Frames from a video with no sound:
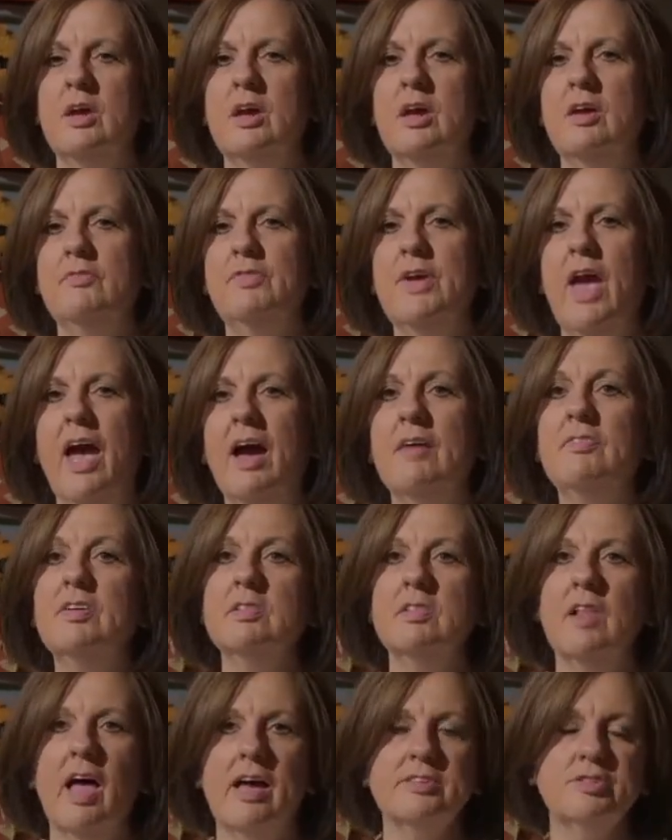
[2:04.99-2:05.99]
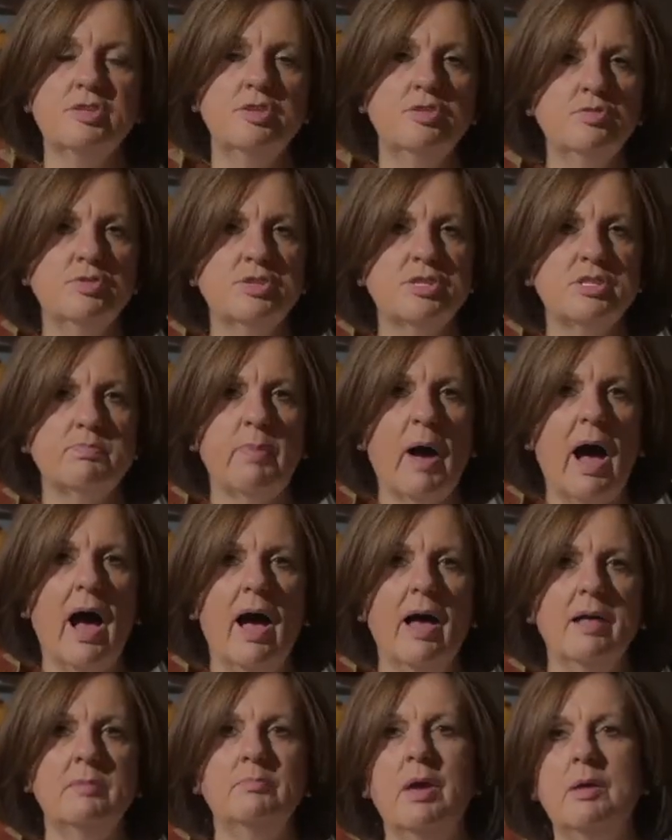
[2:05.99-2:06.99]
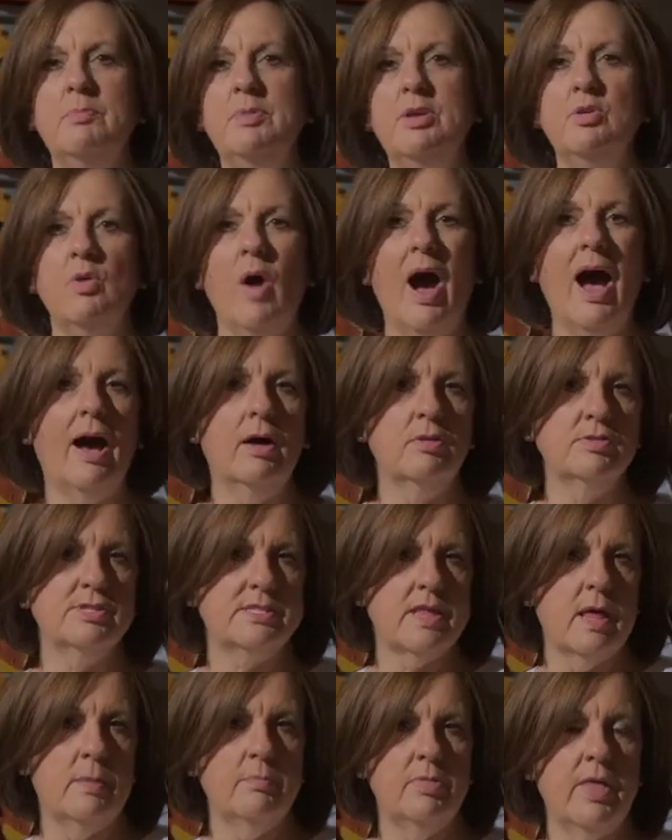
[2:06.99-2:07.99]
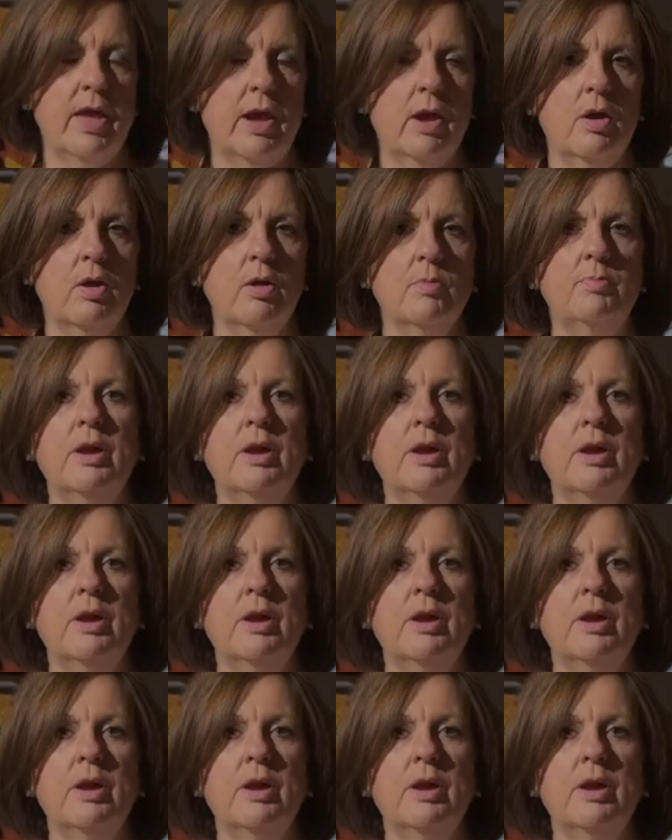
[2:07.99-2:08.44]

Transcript: If you have a less used spot, maybe you house them there,